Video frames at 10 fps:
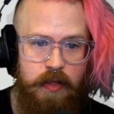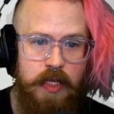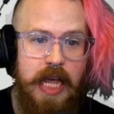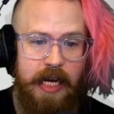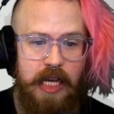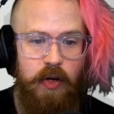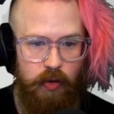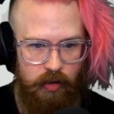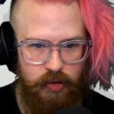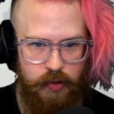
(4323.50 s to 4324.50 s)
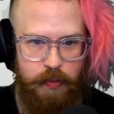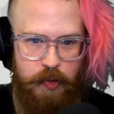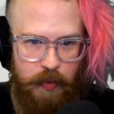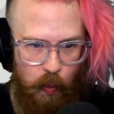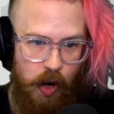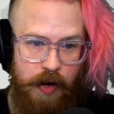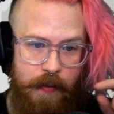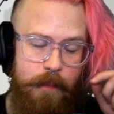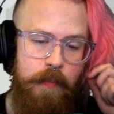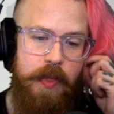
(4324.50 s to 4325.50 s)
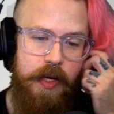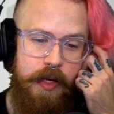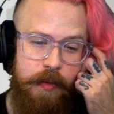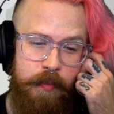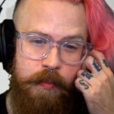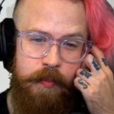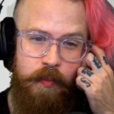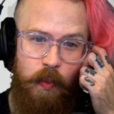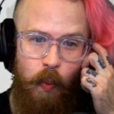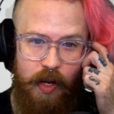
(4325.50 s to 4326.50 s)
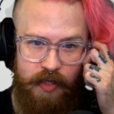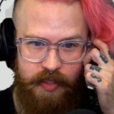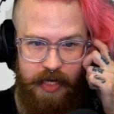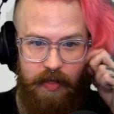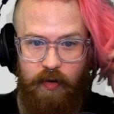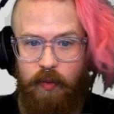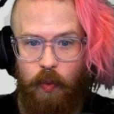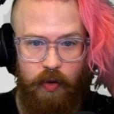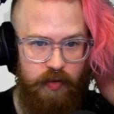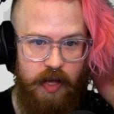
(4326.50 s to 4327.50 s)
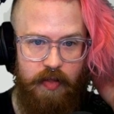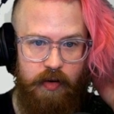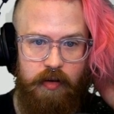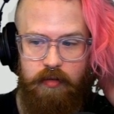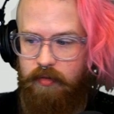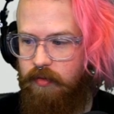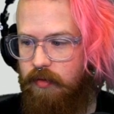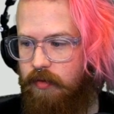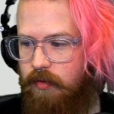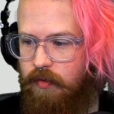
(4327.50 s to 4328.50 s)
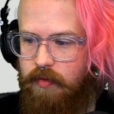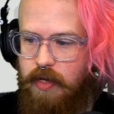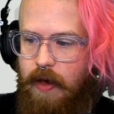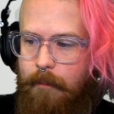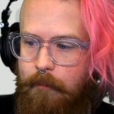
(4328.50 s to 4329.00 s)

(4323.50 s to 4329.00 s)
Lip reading: Yeah, kin or culture is supposed to be one. One together. One or the other. Yeah.